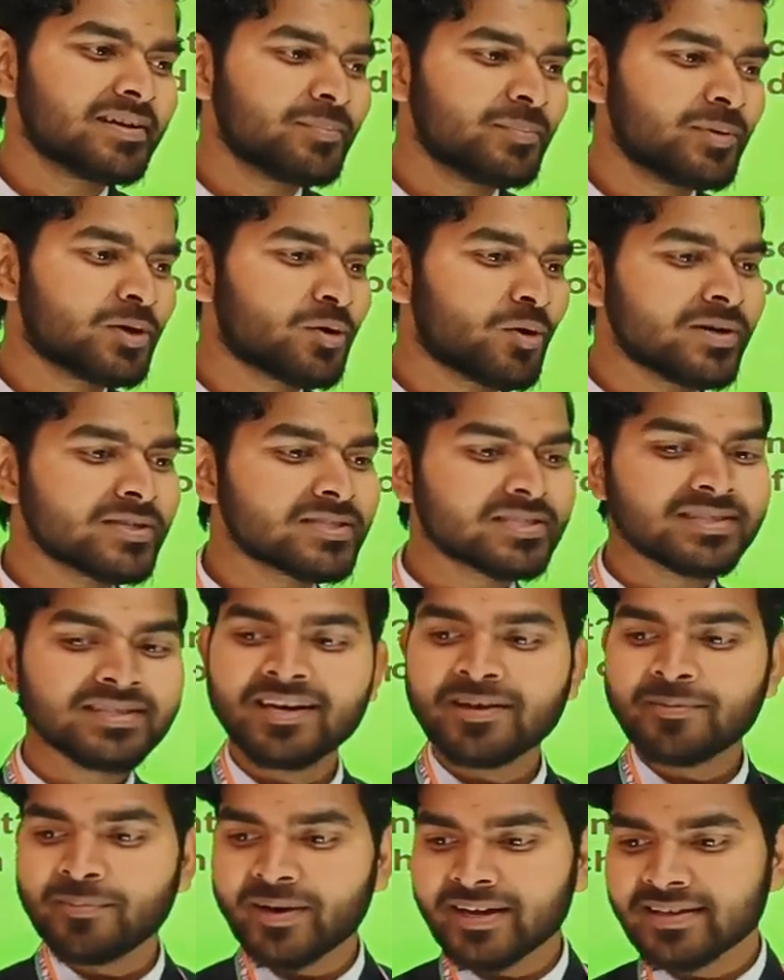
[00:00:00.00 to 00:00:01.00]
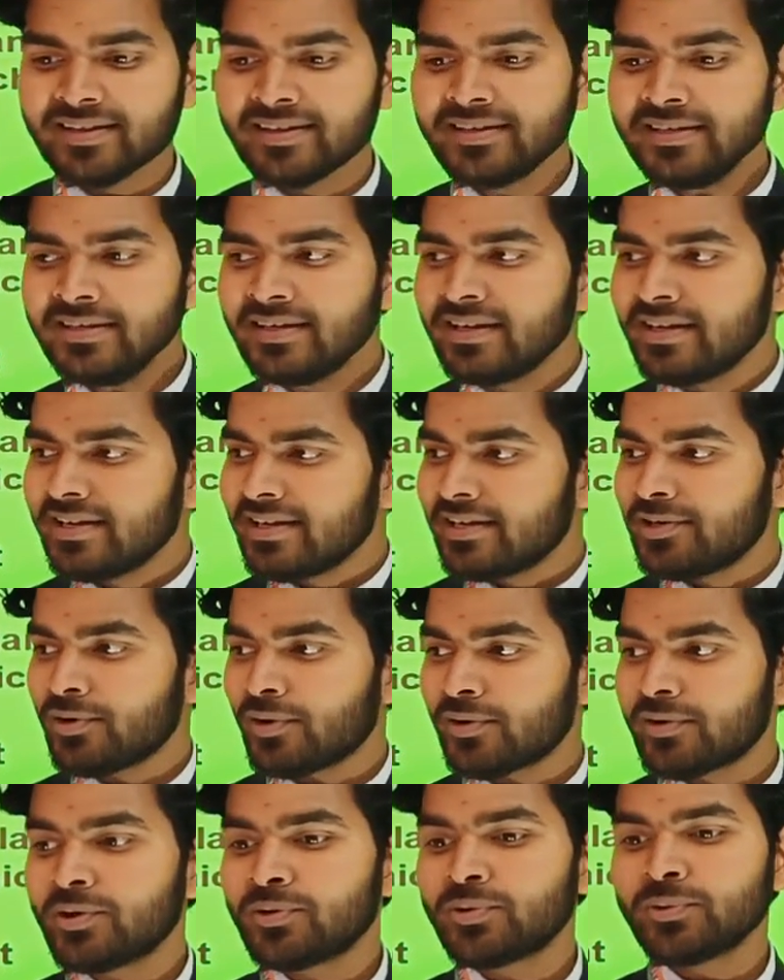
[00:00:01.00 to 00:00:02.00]
because they are working in
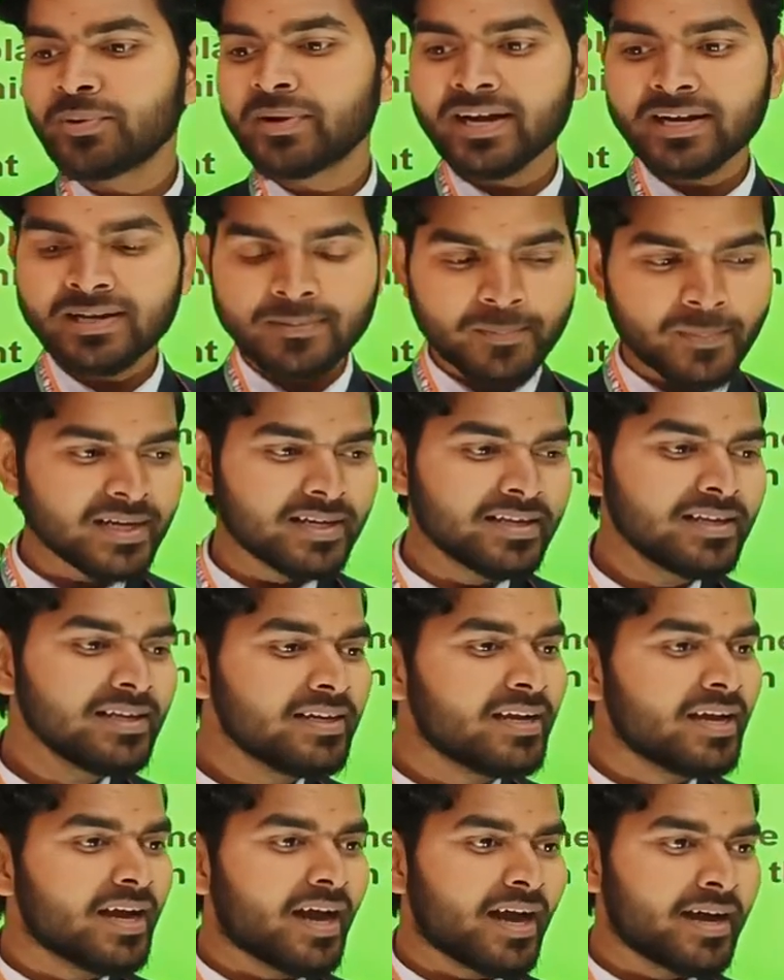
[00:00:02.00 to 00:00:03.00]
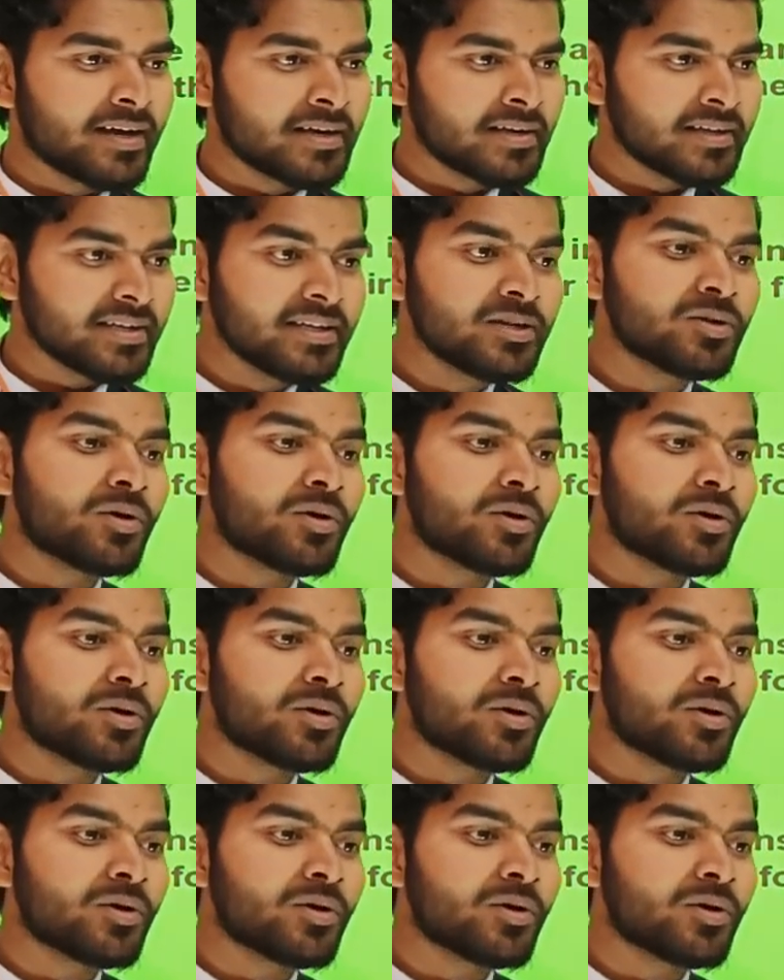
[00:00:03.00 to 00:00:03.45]
order to get money, and